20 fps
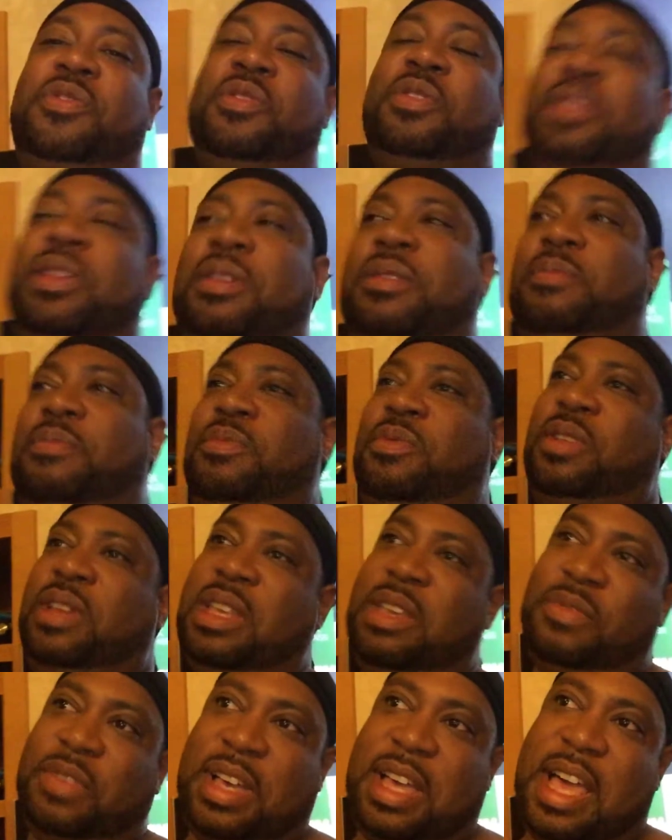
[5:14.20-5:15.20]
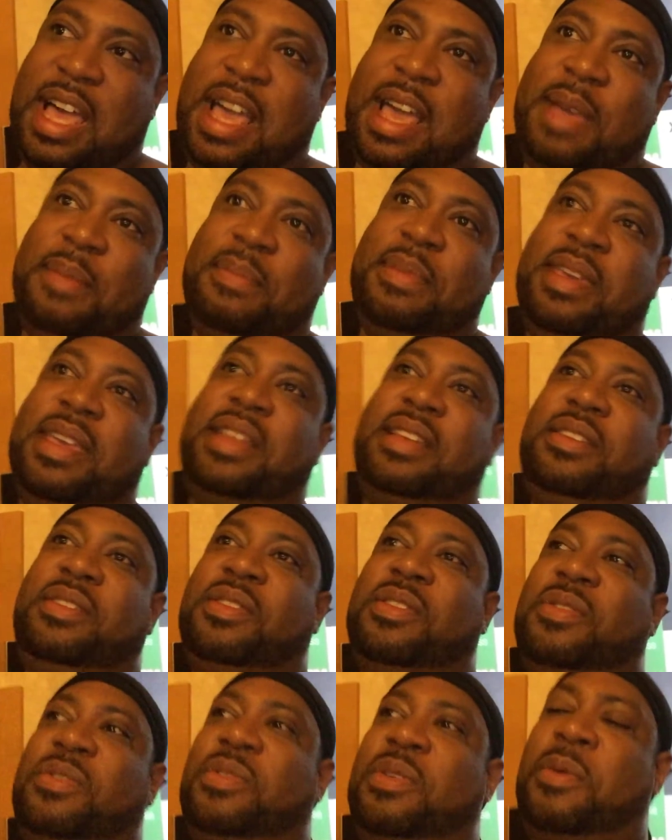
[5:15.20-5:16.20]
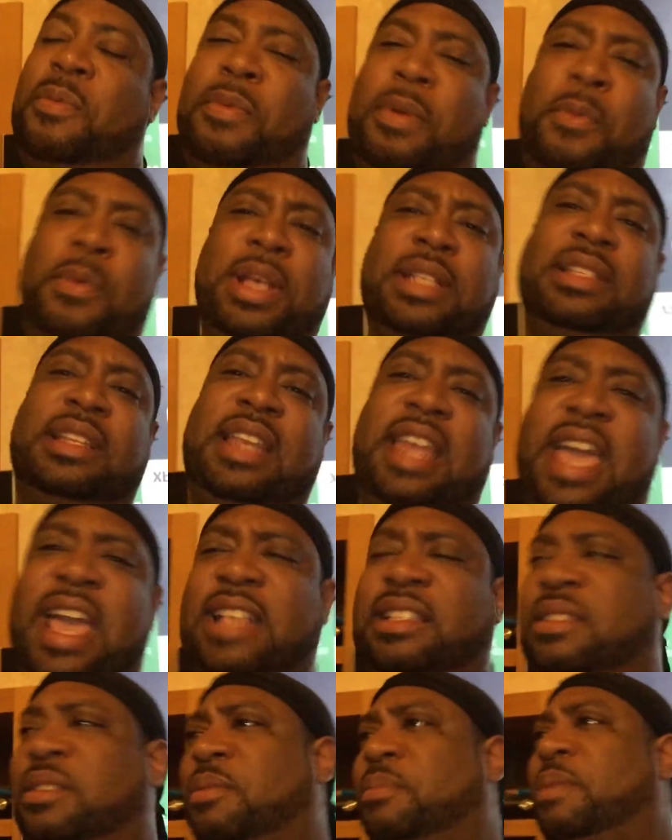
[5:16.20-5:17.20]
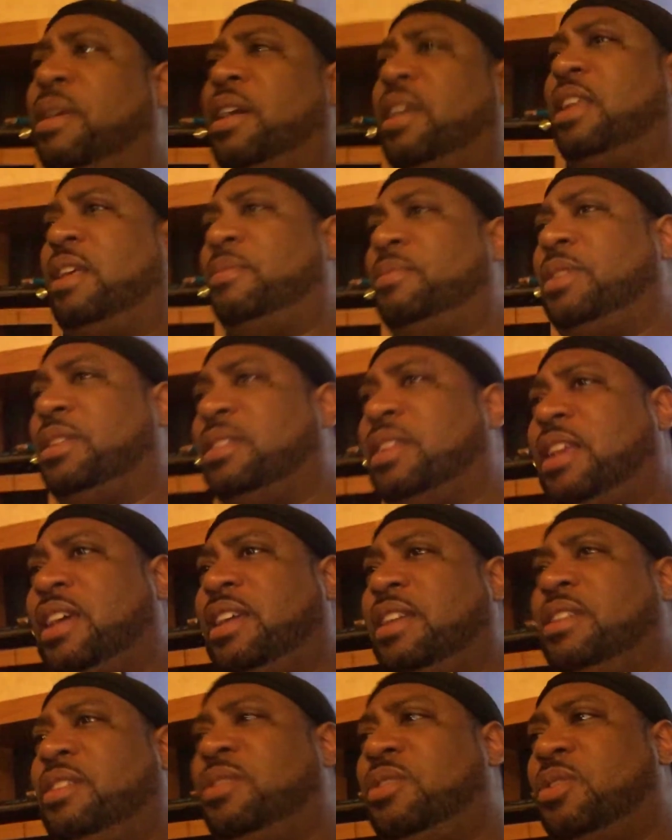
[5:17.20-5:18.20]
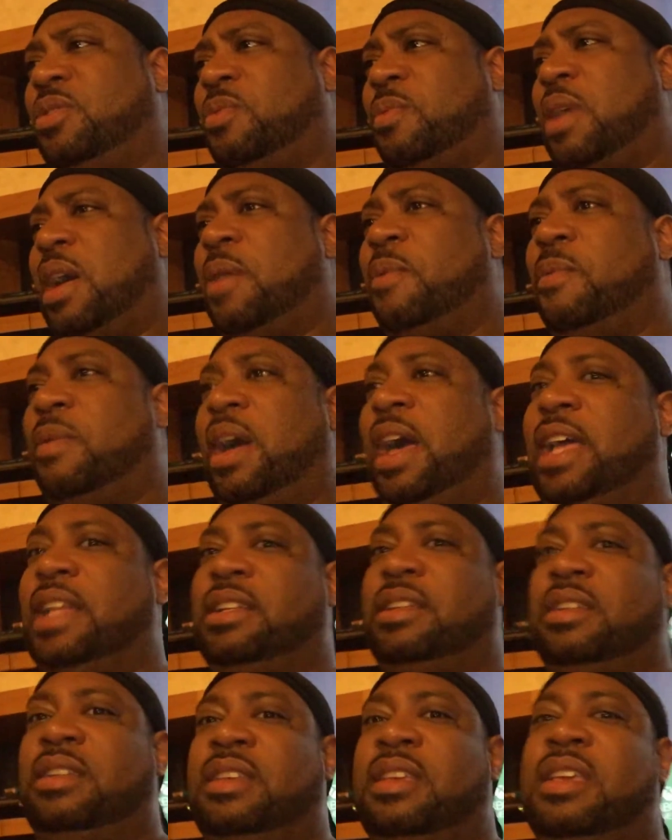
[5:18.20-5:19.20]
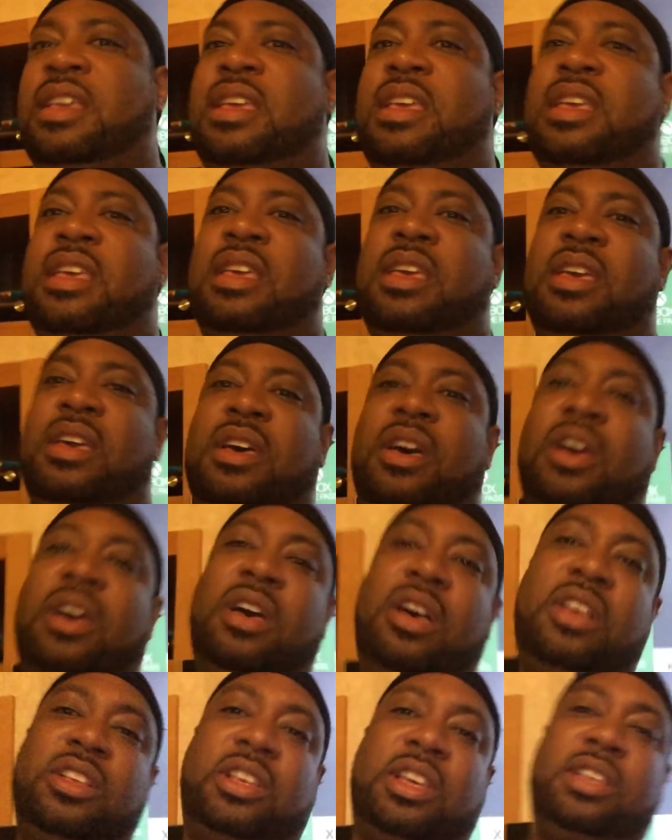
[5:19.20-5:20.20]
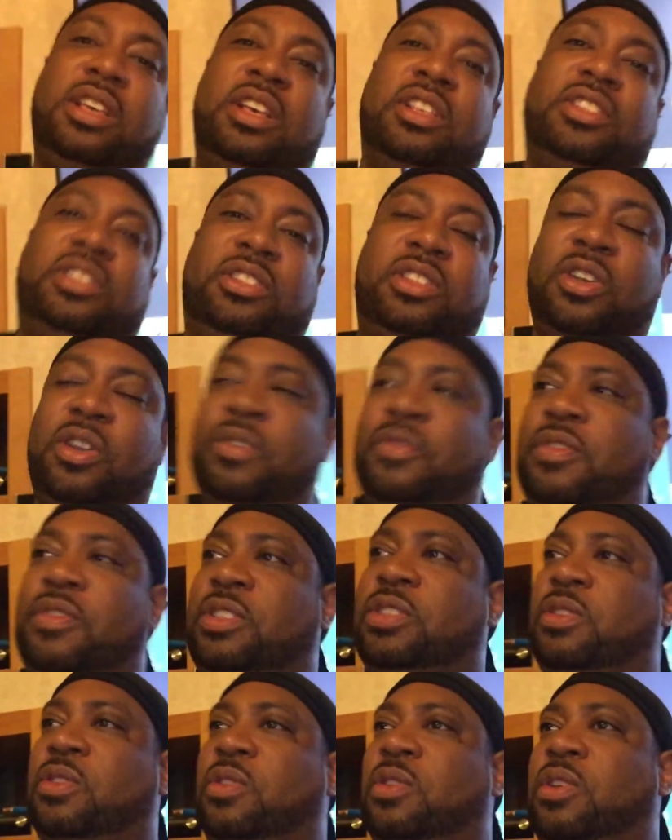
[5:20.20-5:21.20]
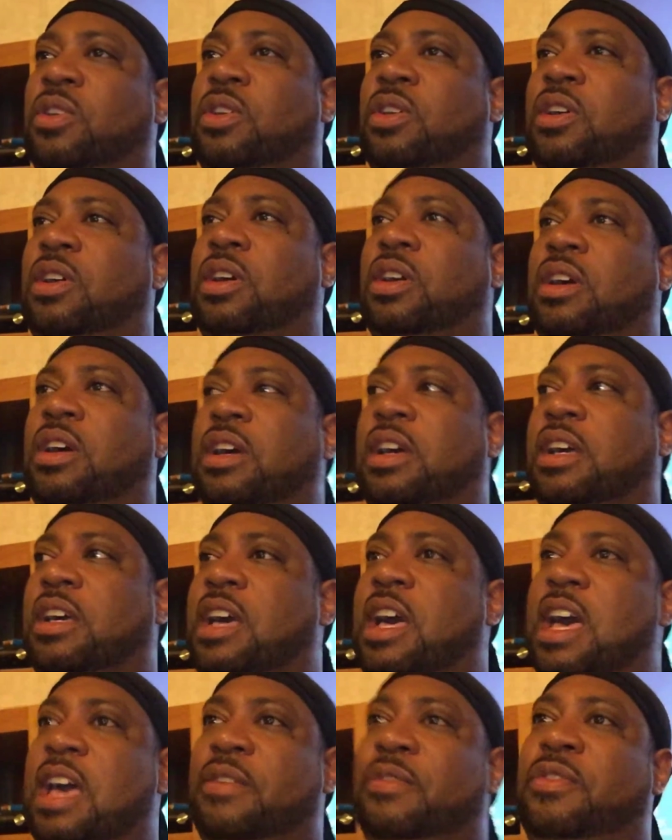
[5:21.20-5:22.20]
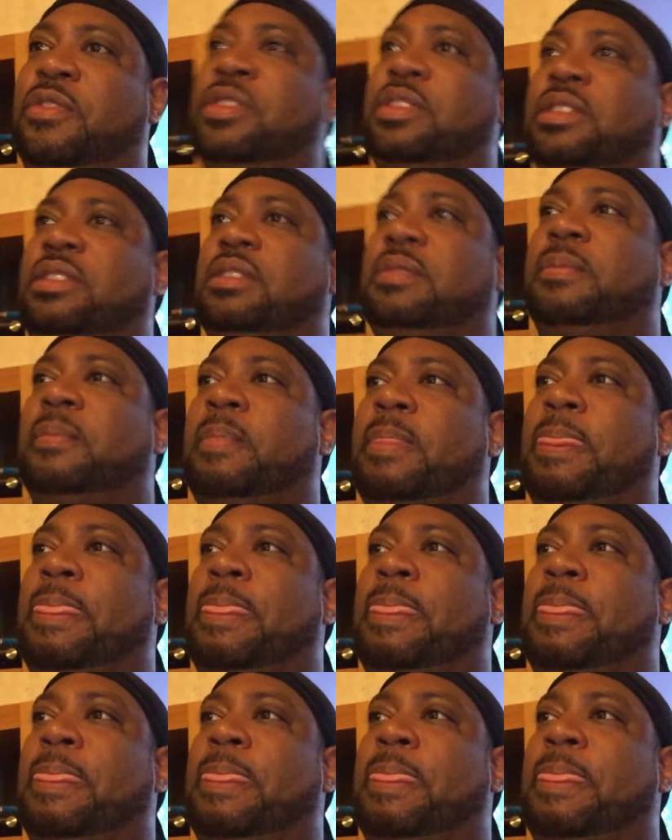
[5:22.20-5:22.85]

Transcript: if you leave a comment. I wasn't nasty about it. I'm just like, why watch a service or a conference